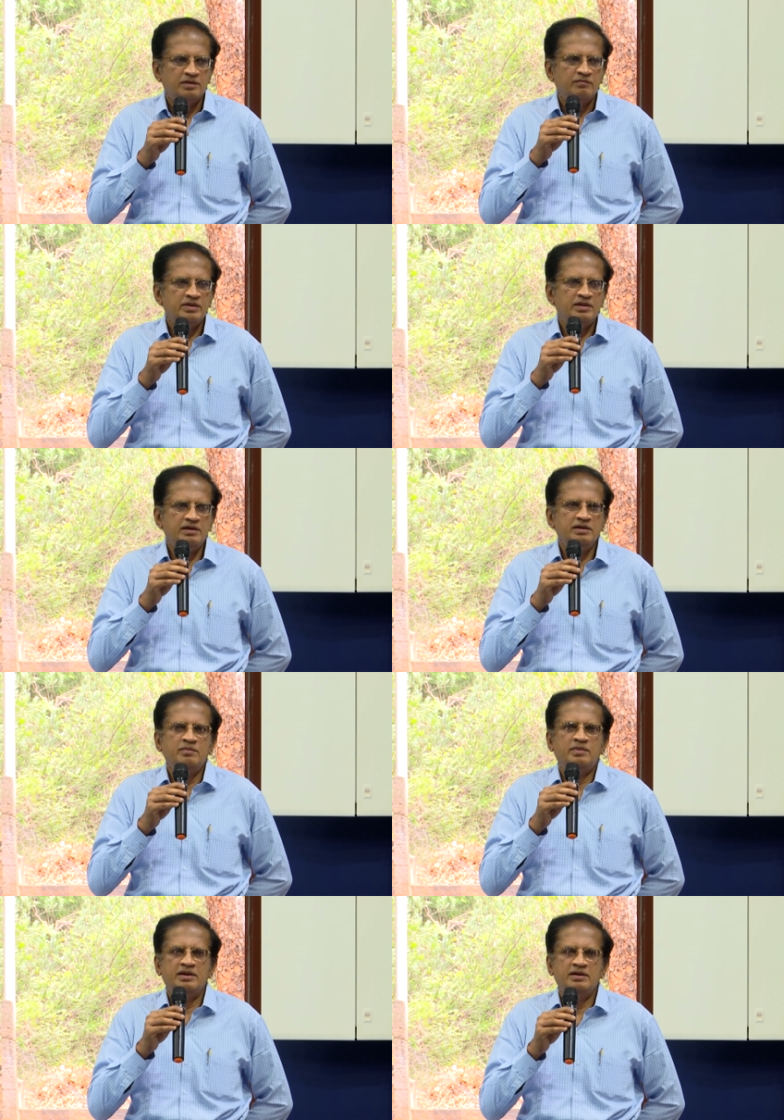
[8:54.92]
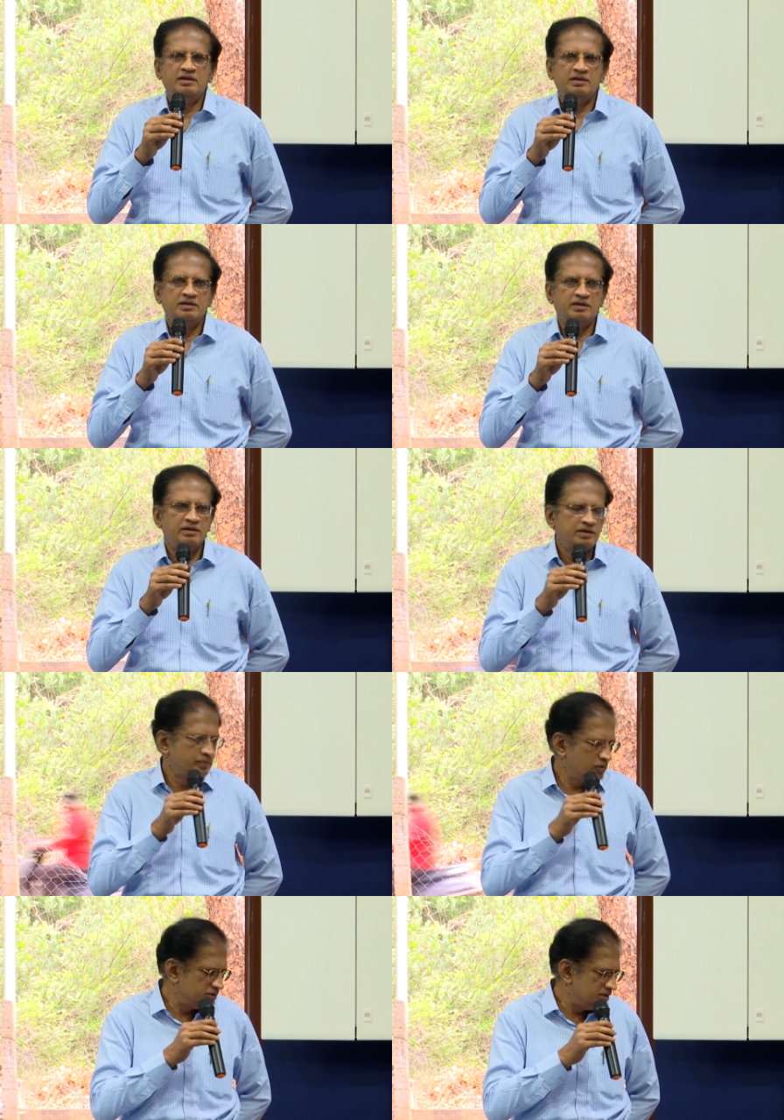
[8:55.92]
With that in mind, I
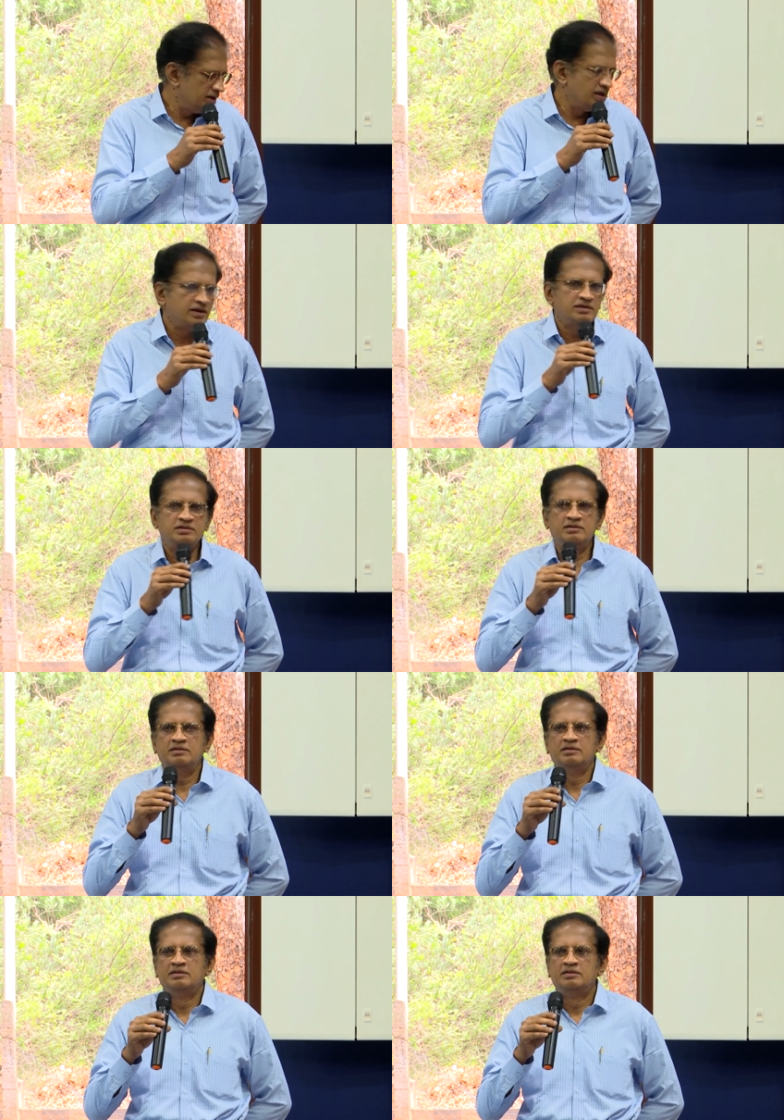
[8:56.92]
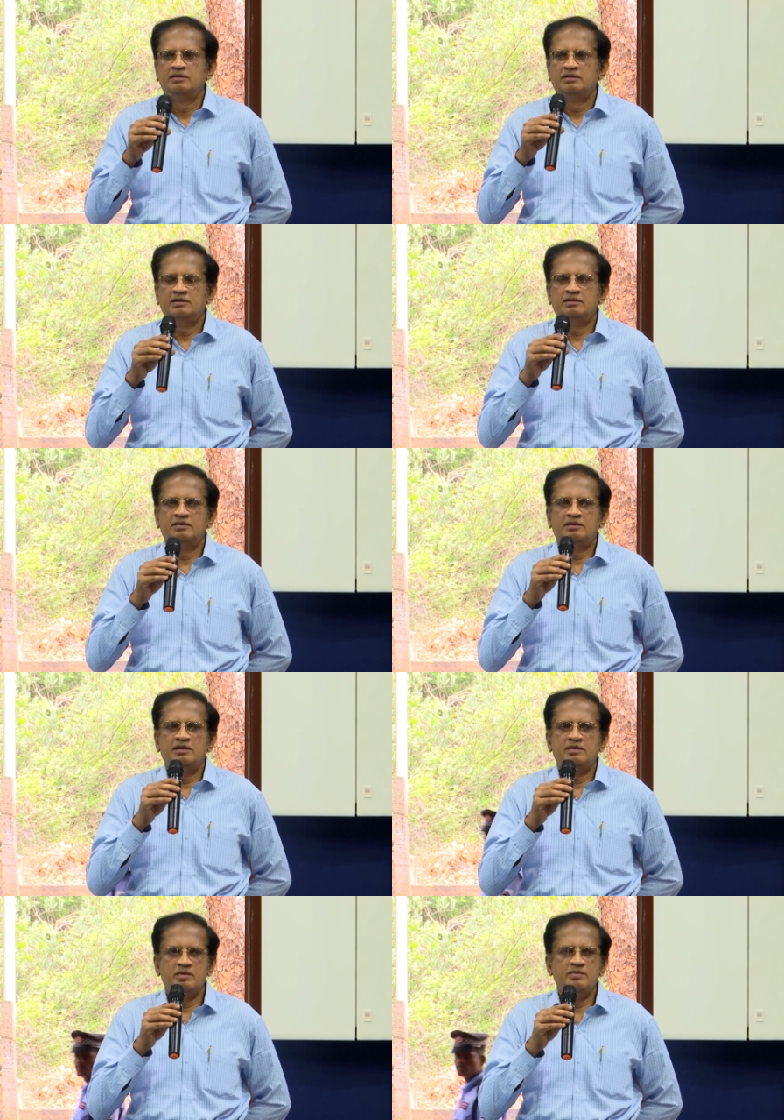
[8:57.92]
approached the director, and
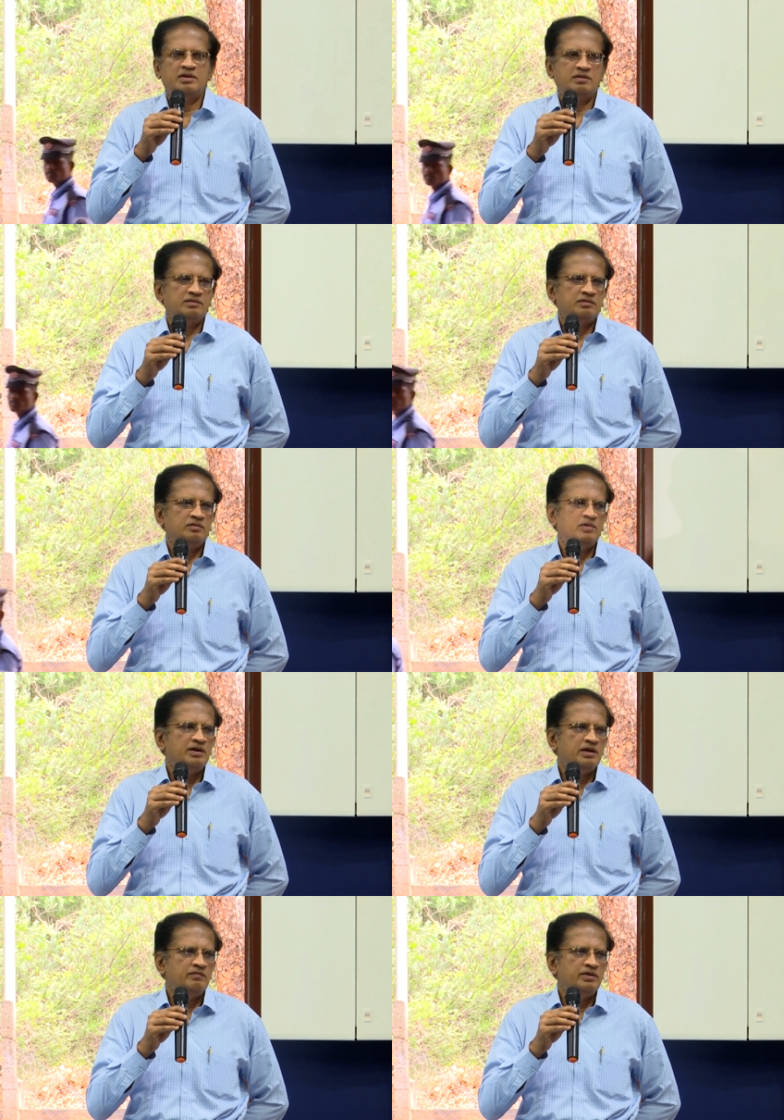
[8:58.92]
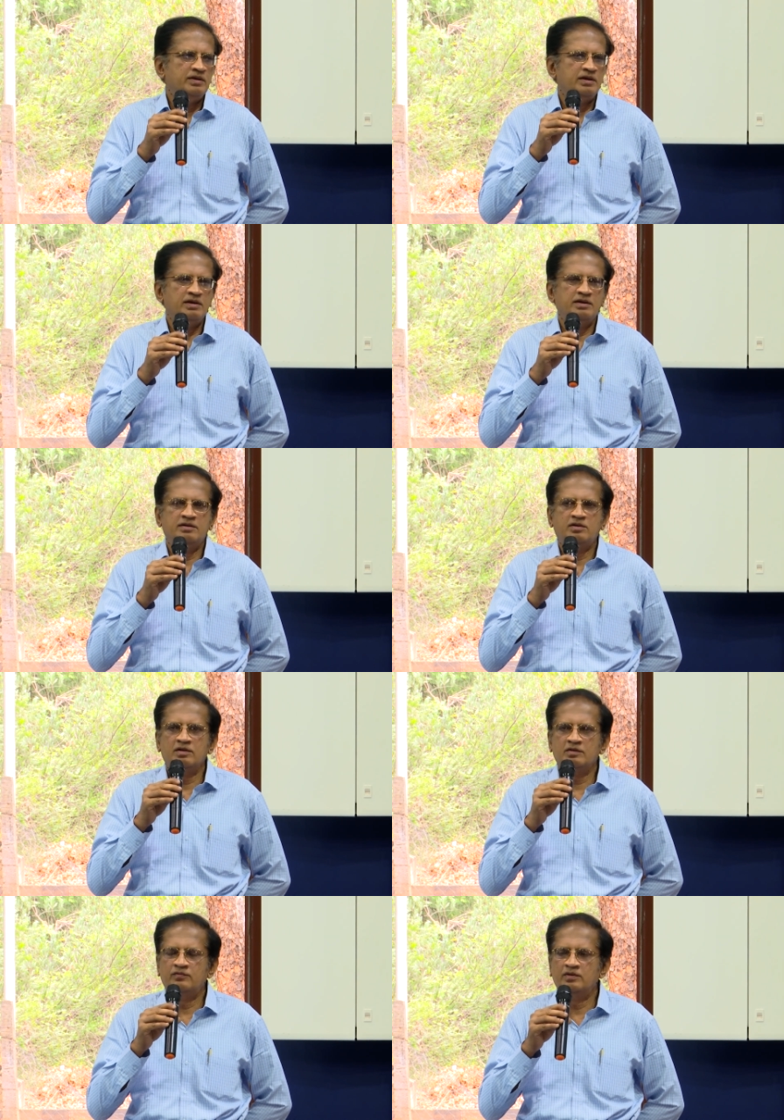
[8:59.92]
I remember one day we had a
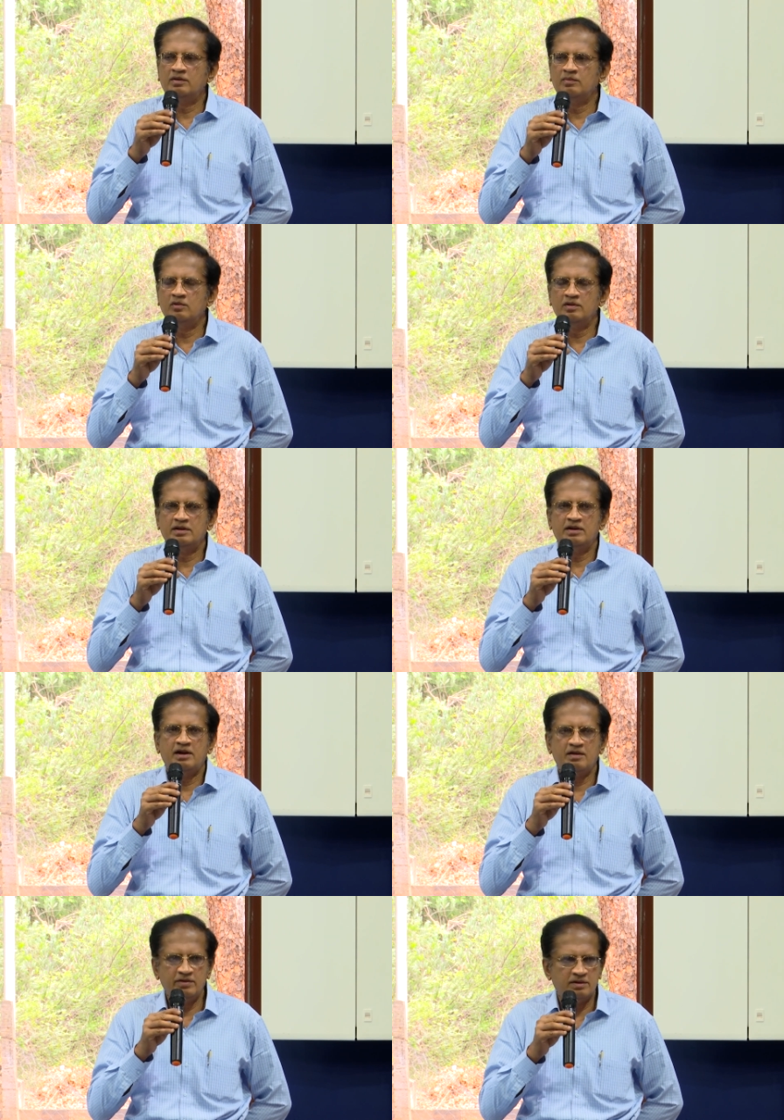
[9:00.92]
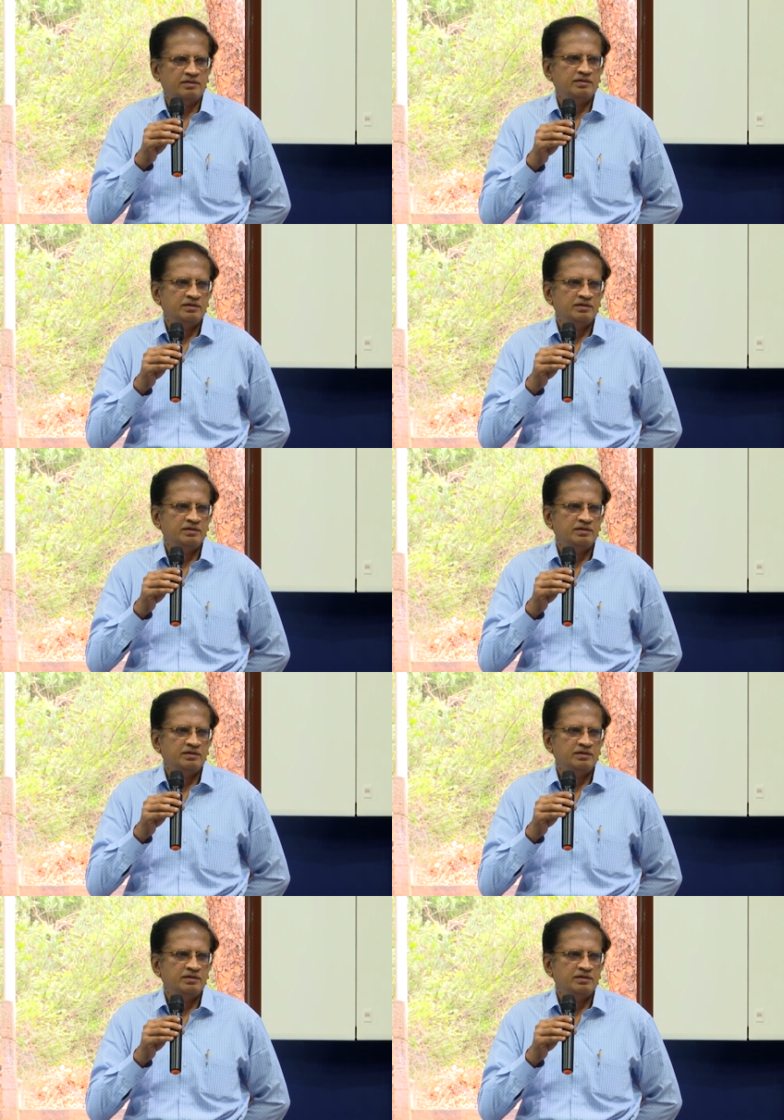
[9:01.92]
talk for more than an hour,